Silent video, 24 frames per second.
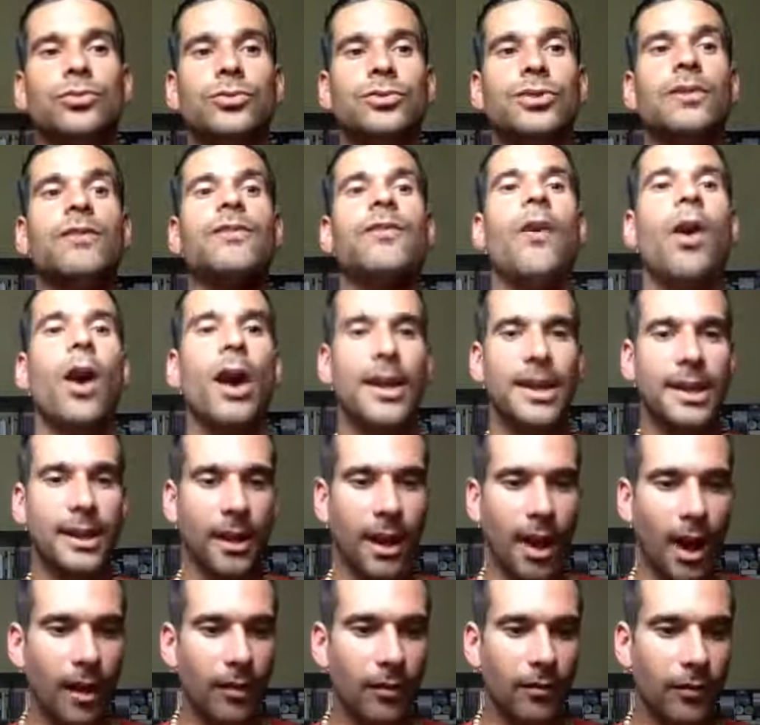defining
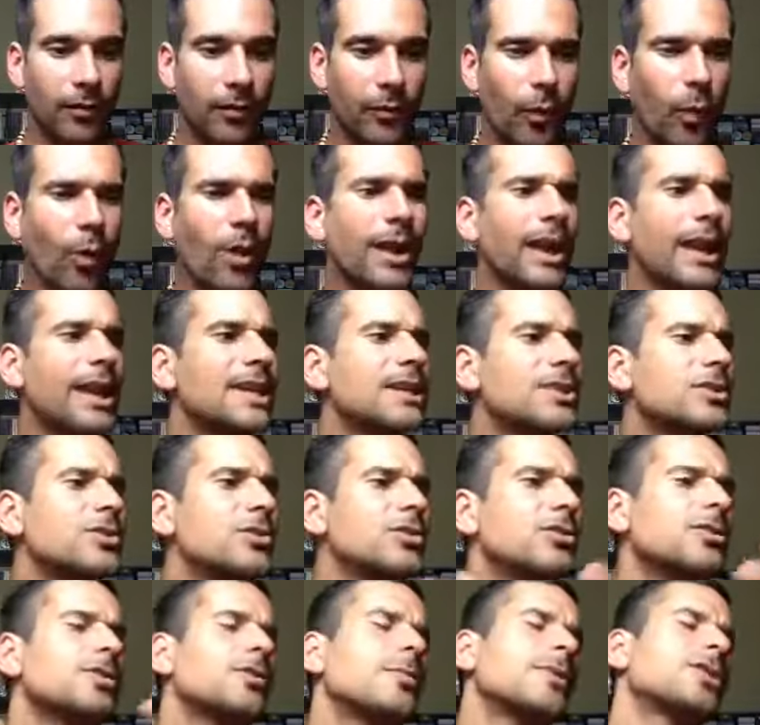love, or at least
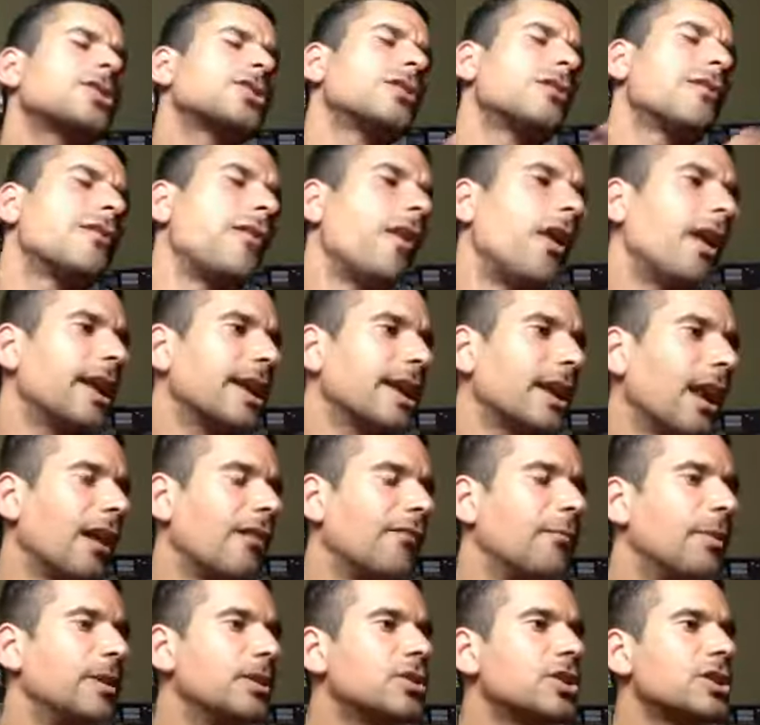not so much defining
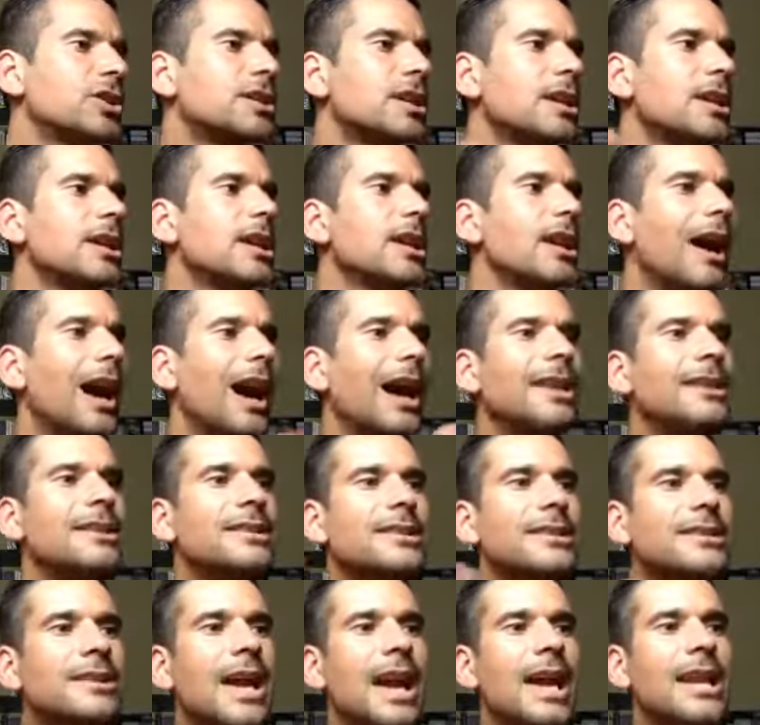love, but just
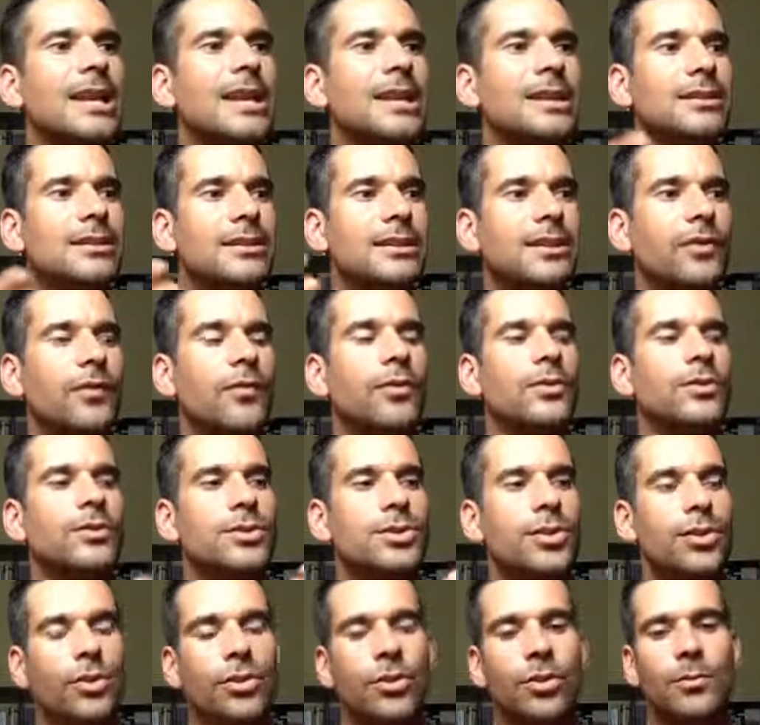understanding the different
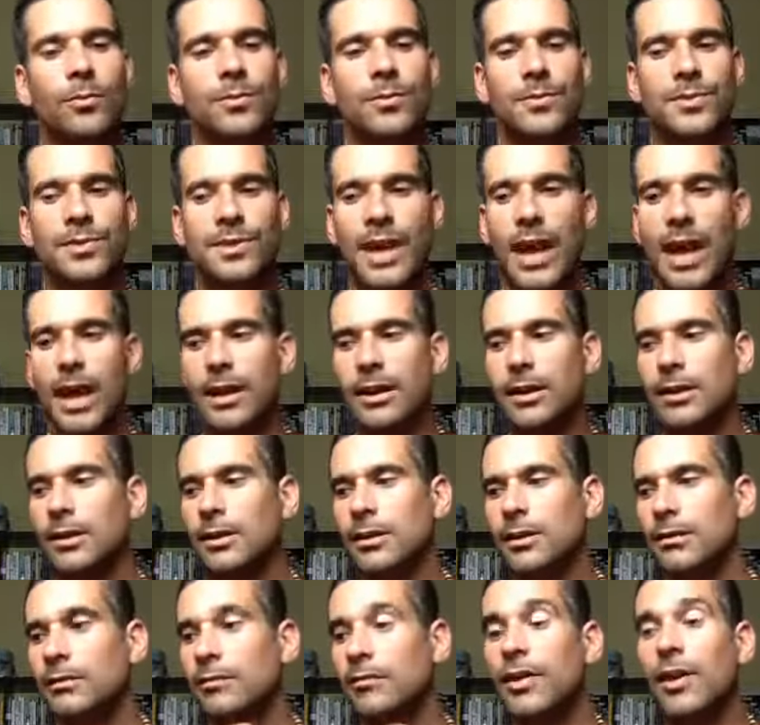terms that
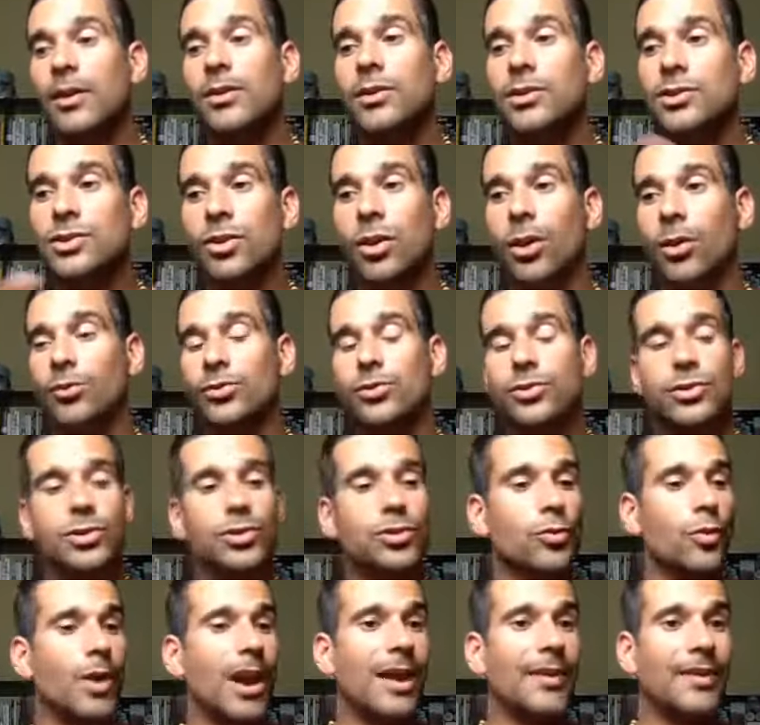various
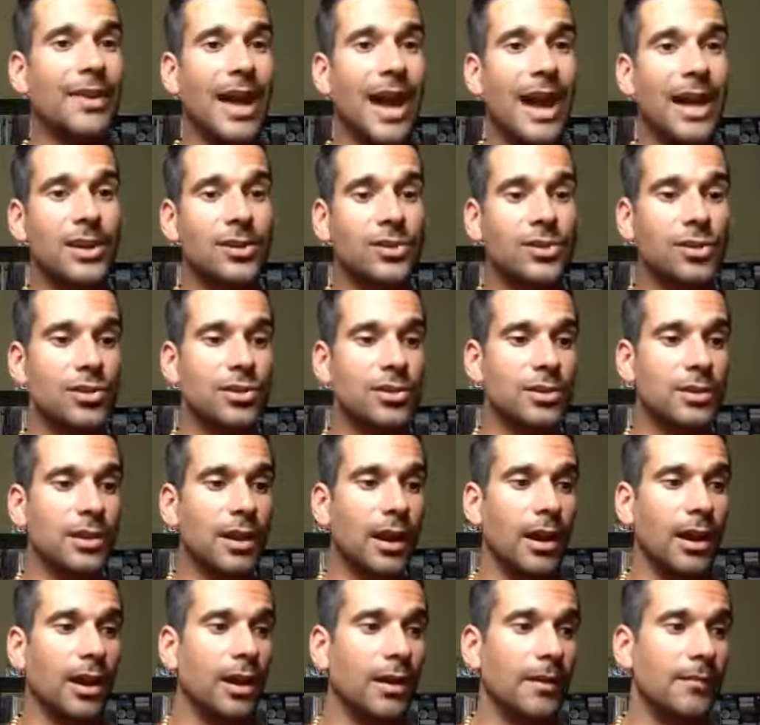cultures throughout the ages,
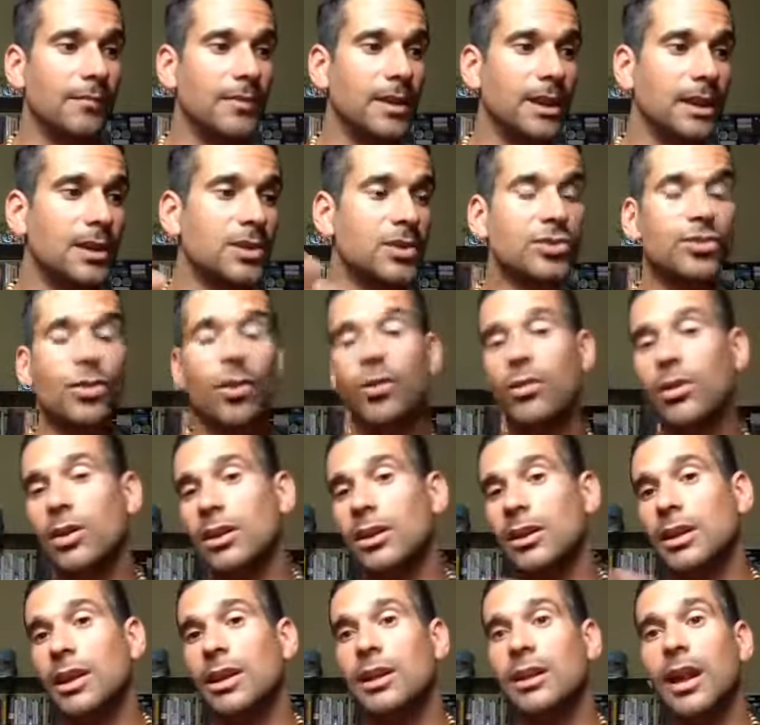
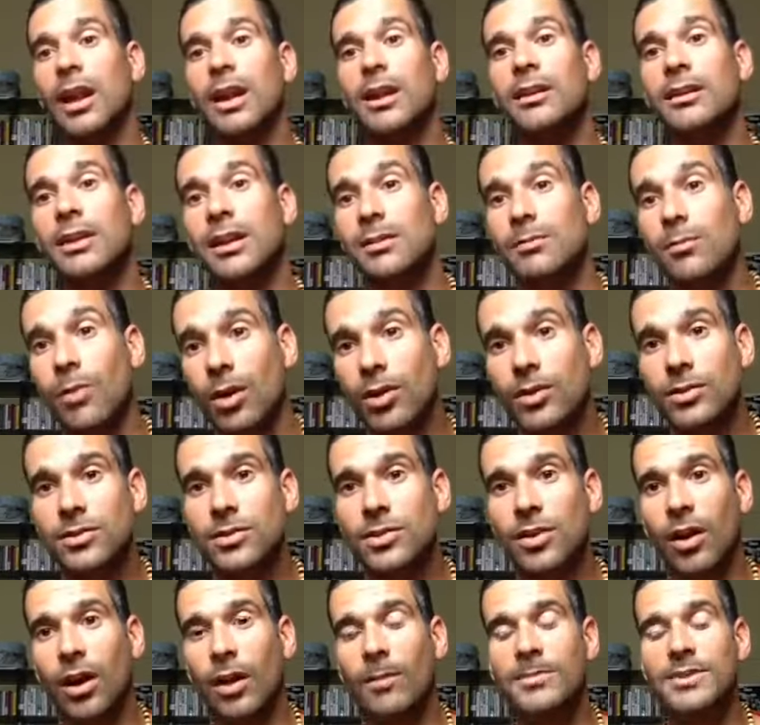historically and in modern
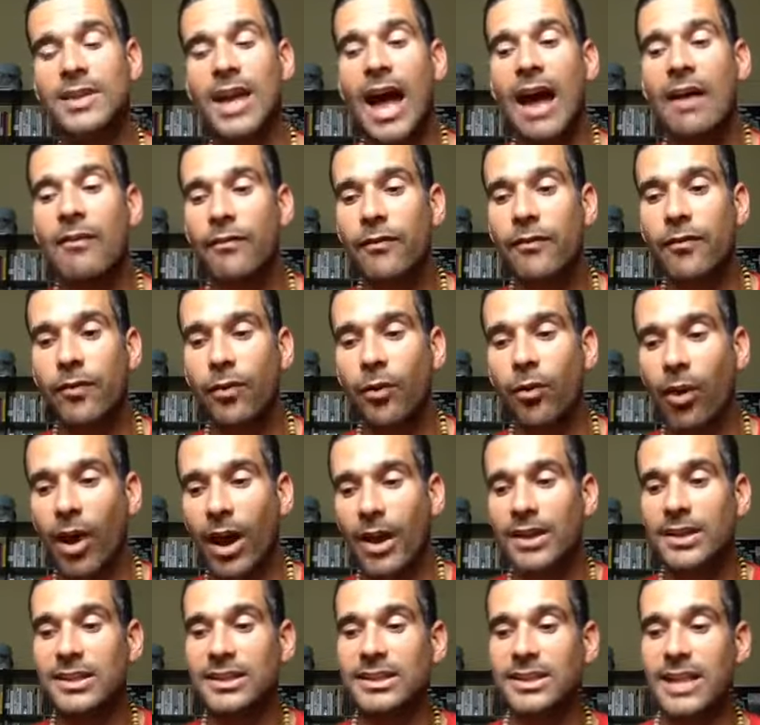times, have for
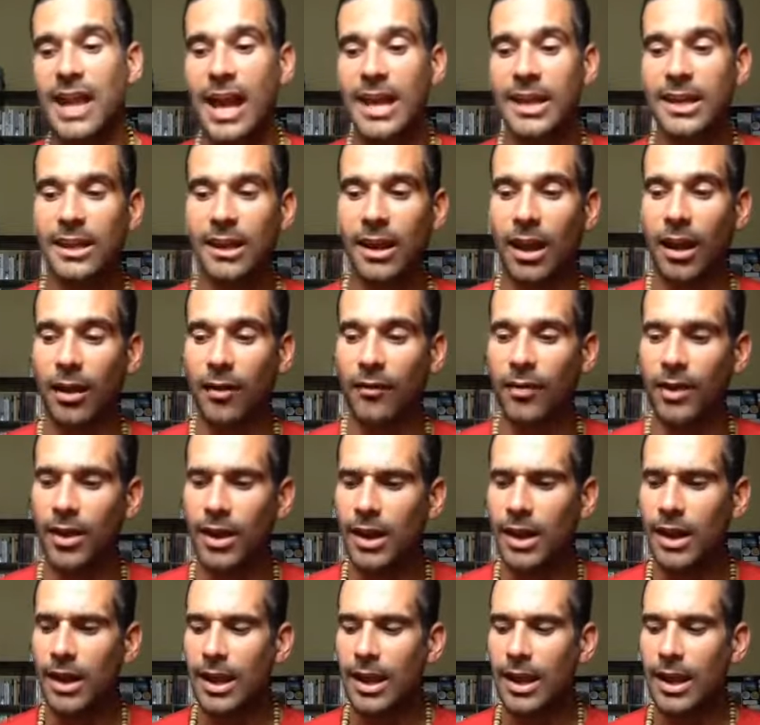understanding love,